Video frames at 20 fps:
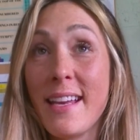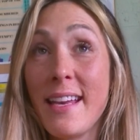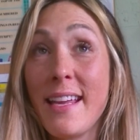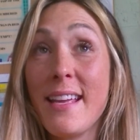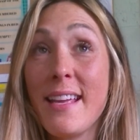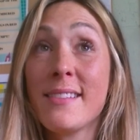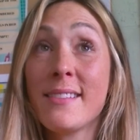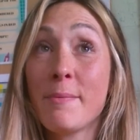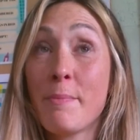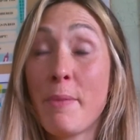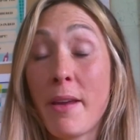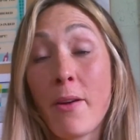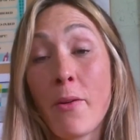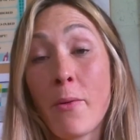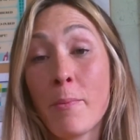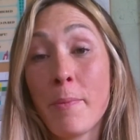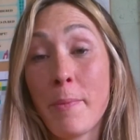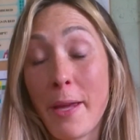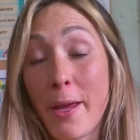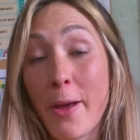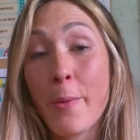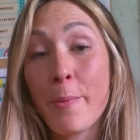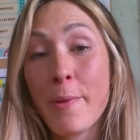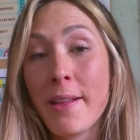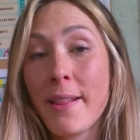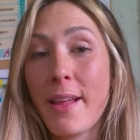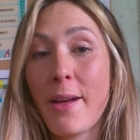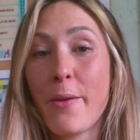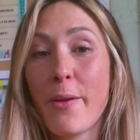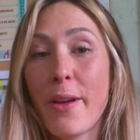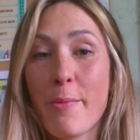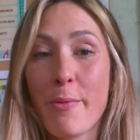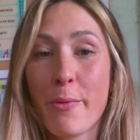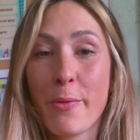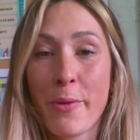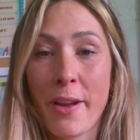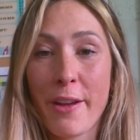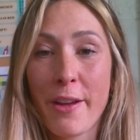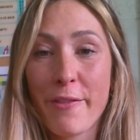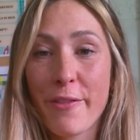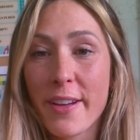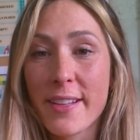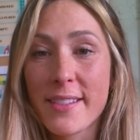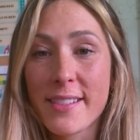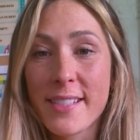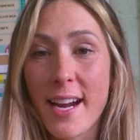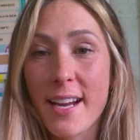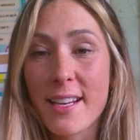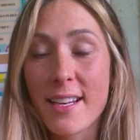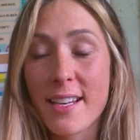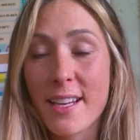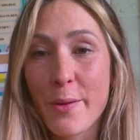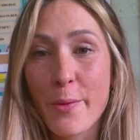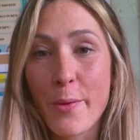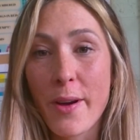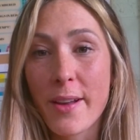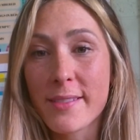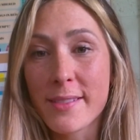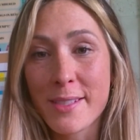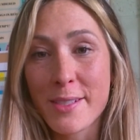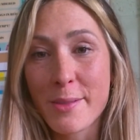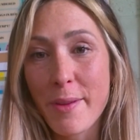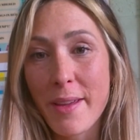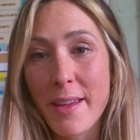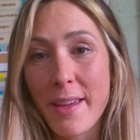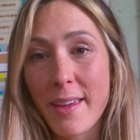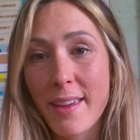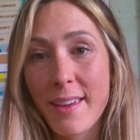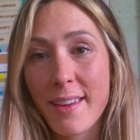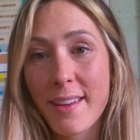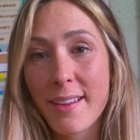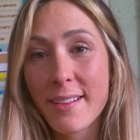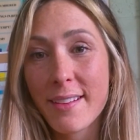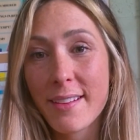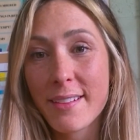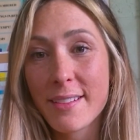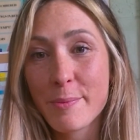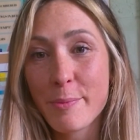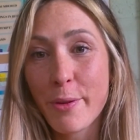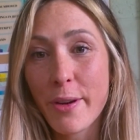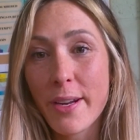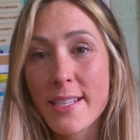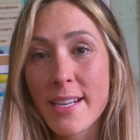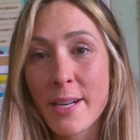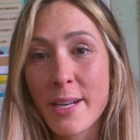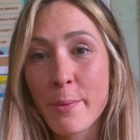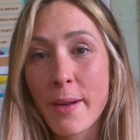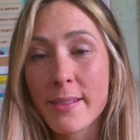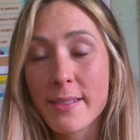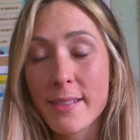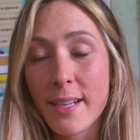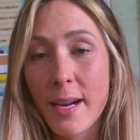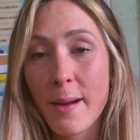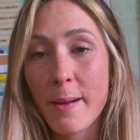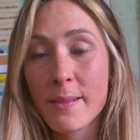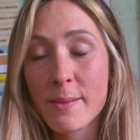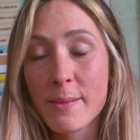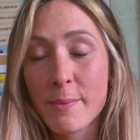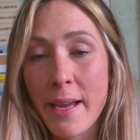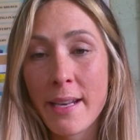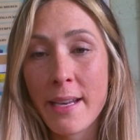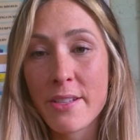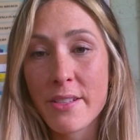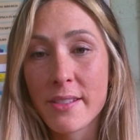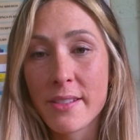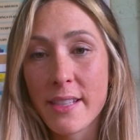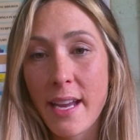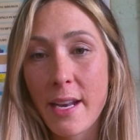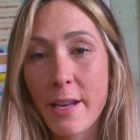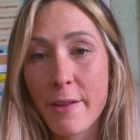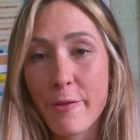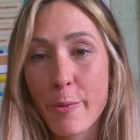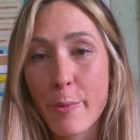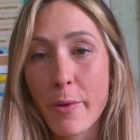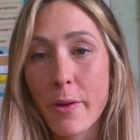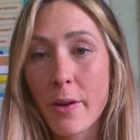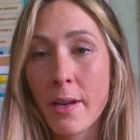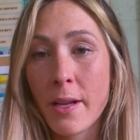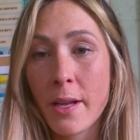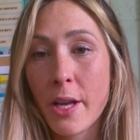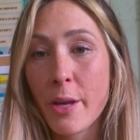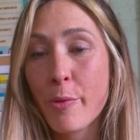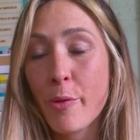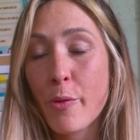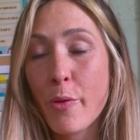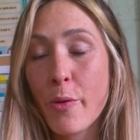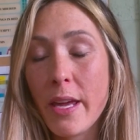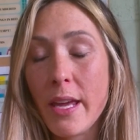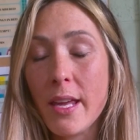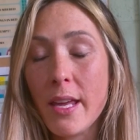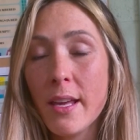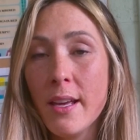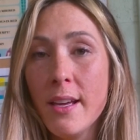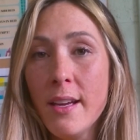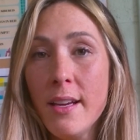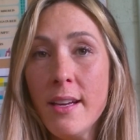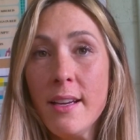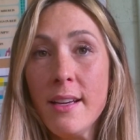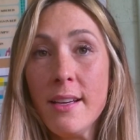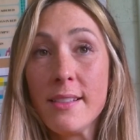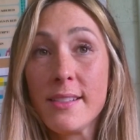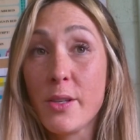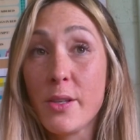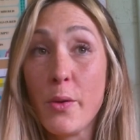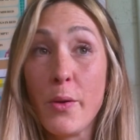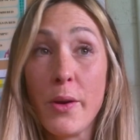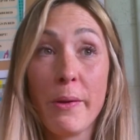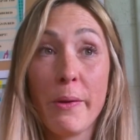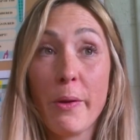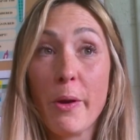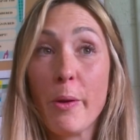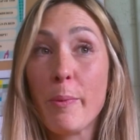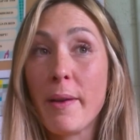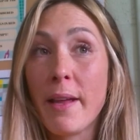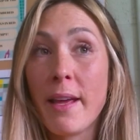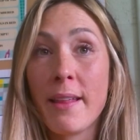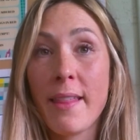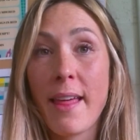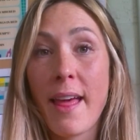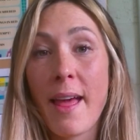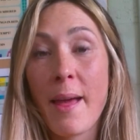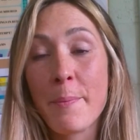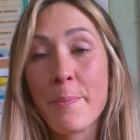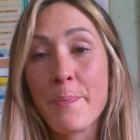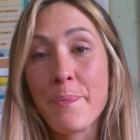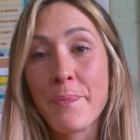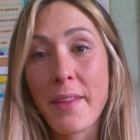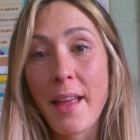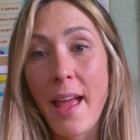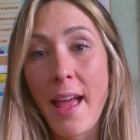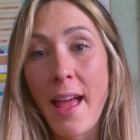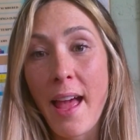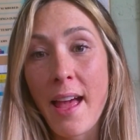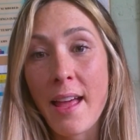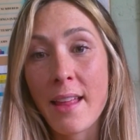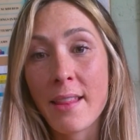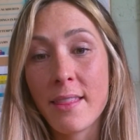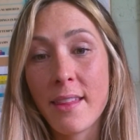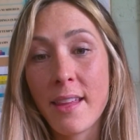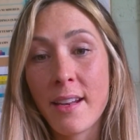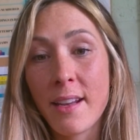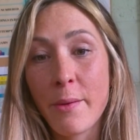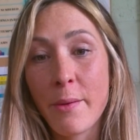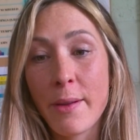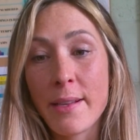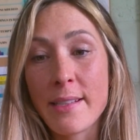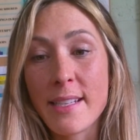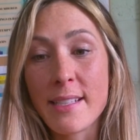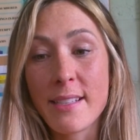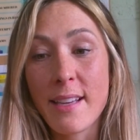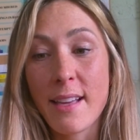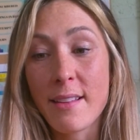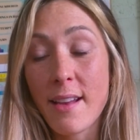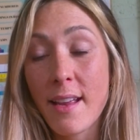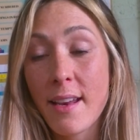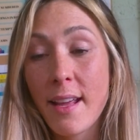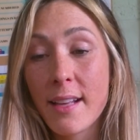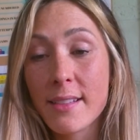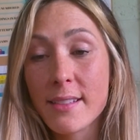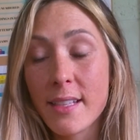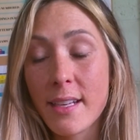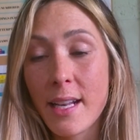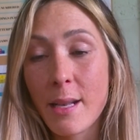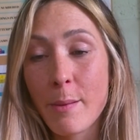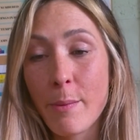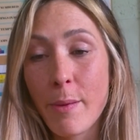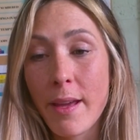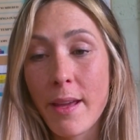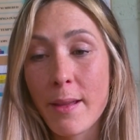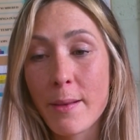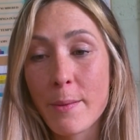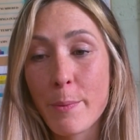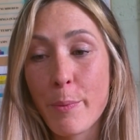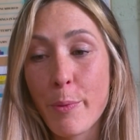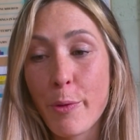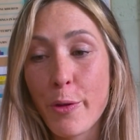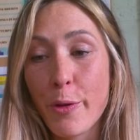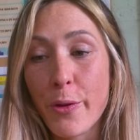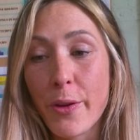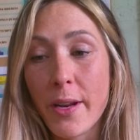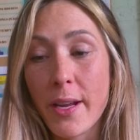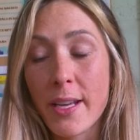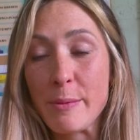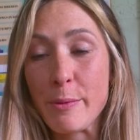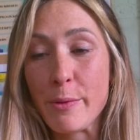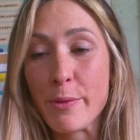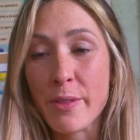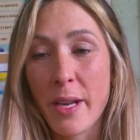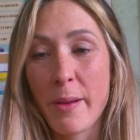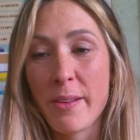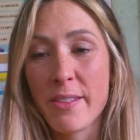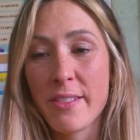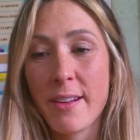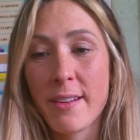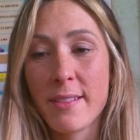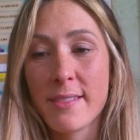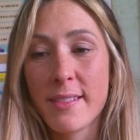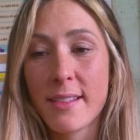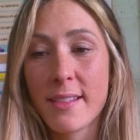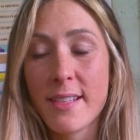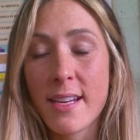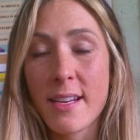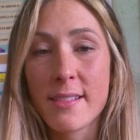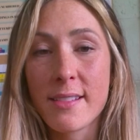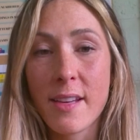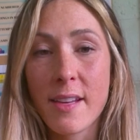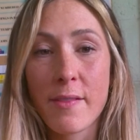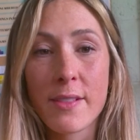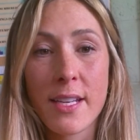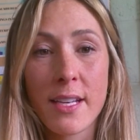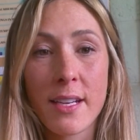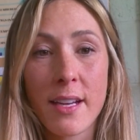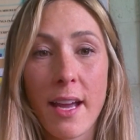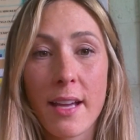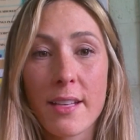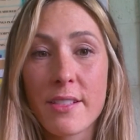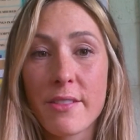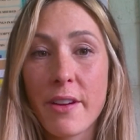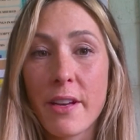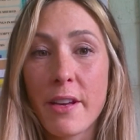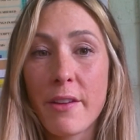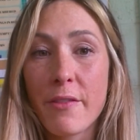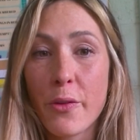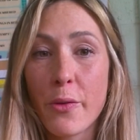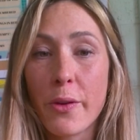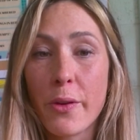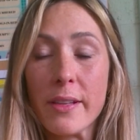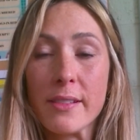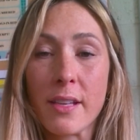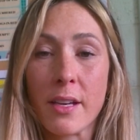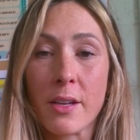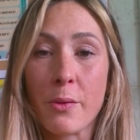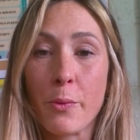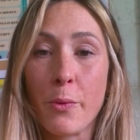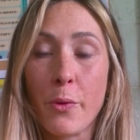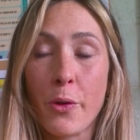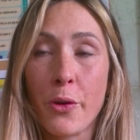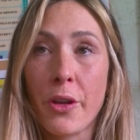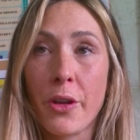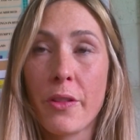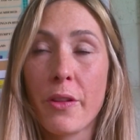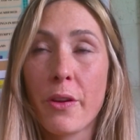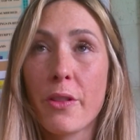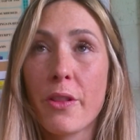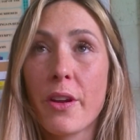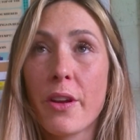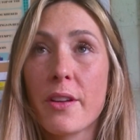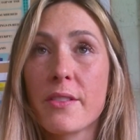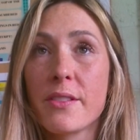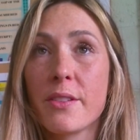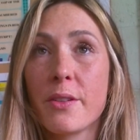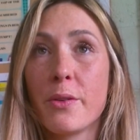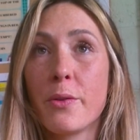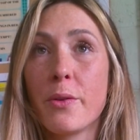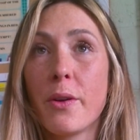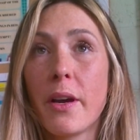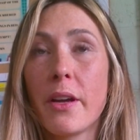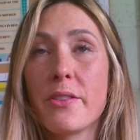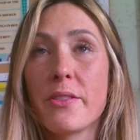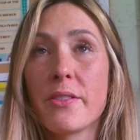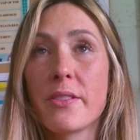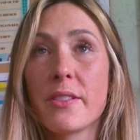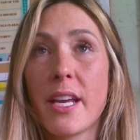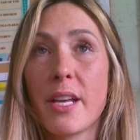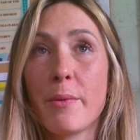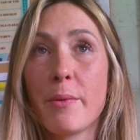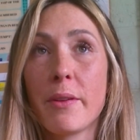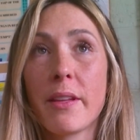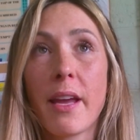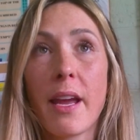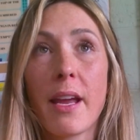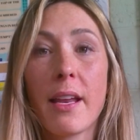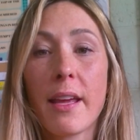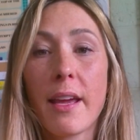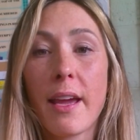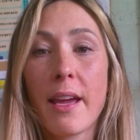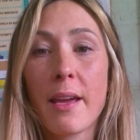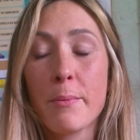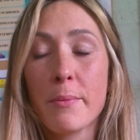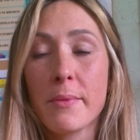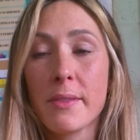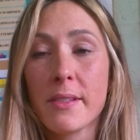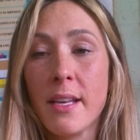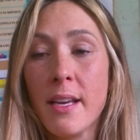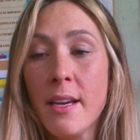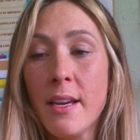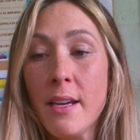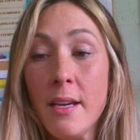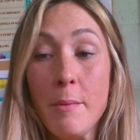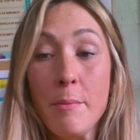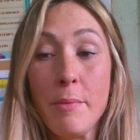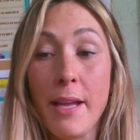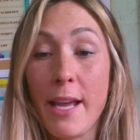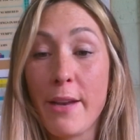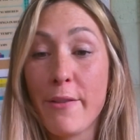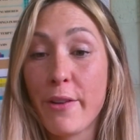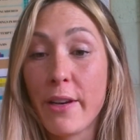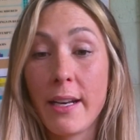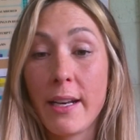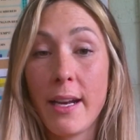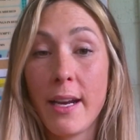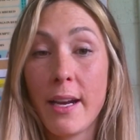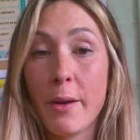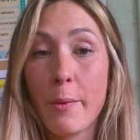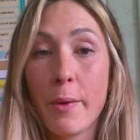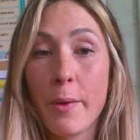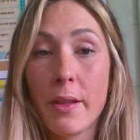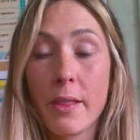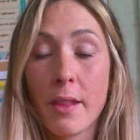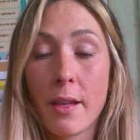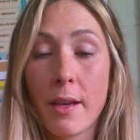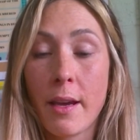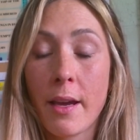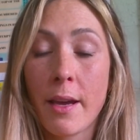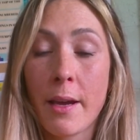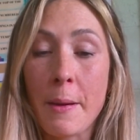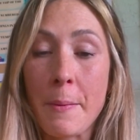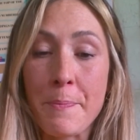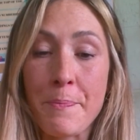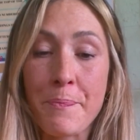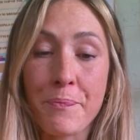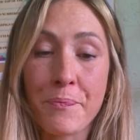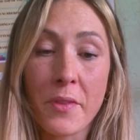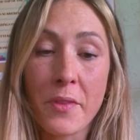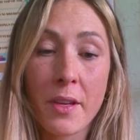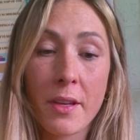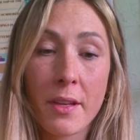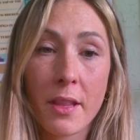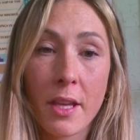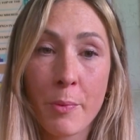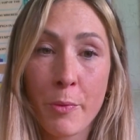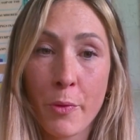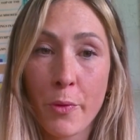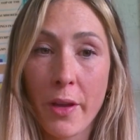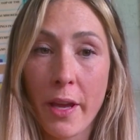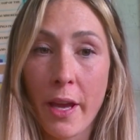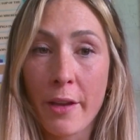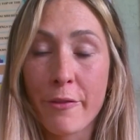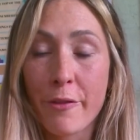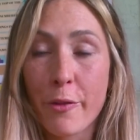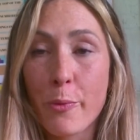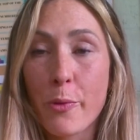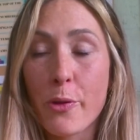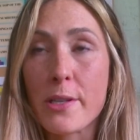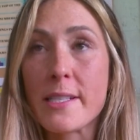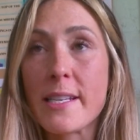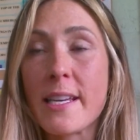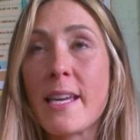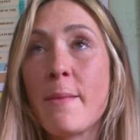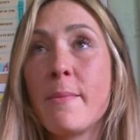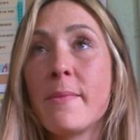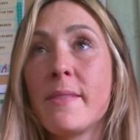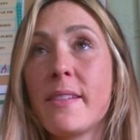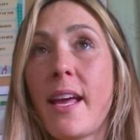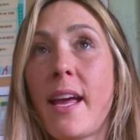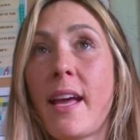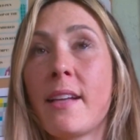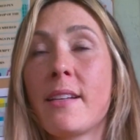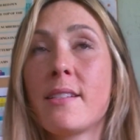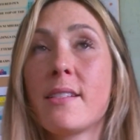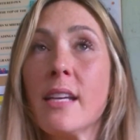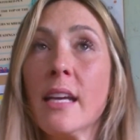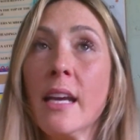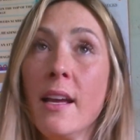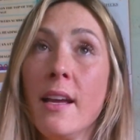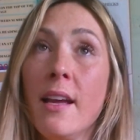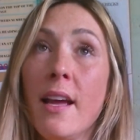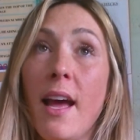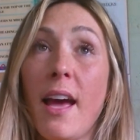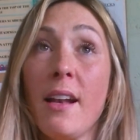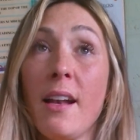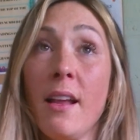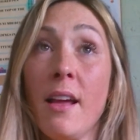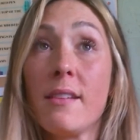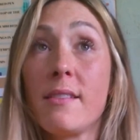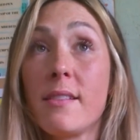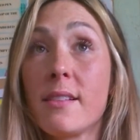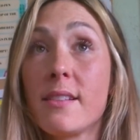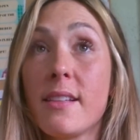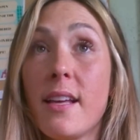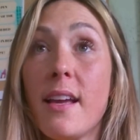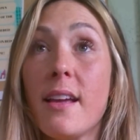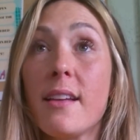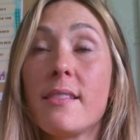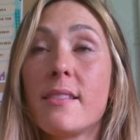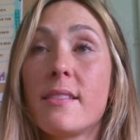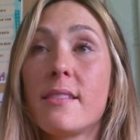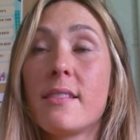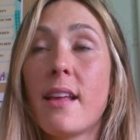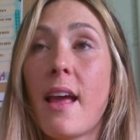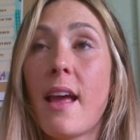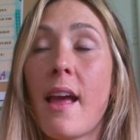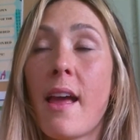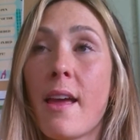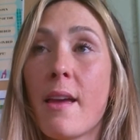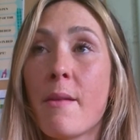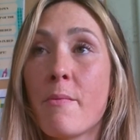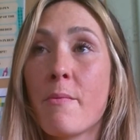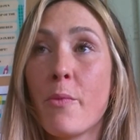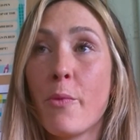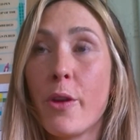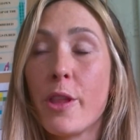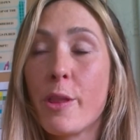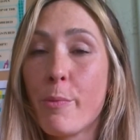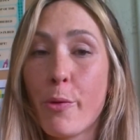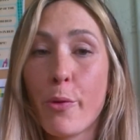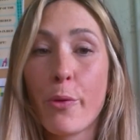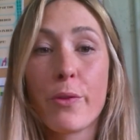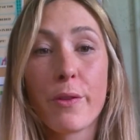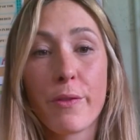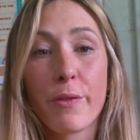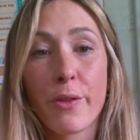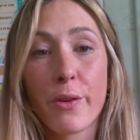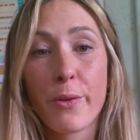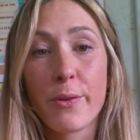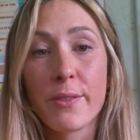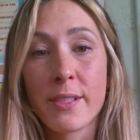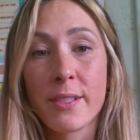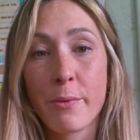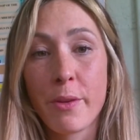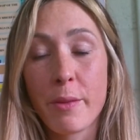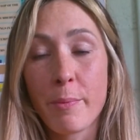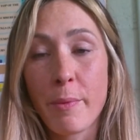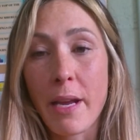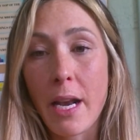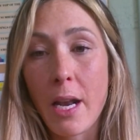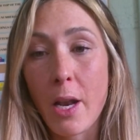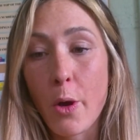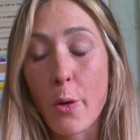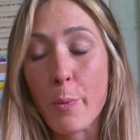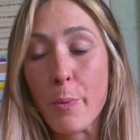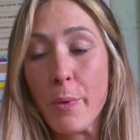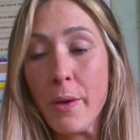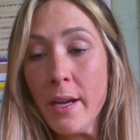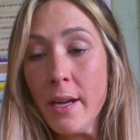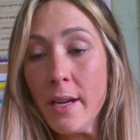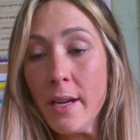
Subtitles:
It is becoming that way, but when I first started, it wasn't a big sport here in West Clare. It was mainly just Gaelic football and camogie. So I grew up playing them, and then I went into athletics a little bit. But I suppose when I was around 16 or 17, I had to really focus on one or the other. So I just stayed with Gaelic games, played for Clare with camogie and football teams, and had a lot of success with both of those and with my club.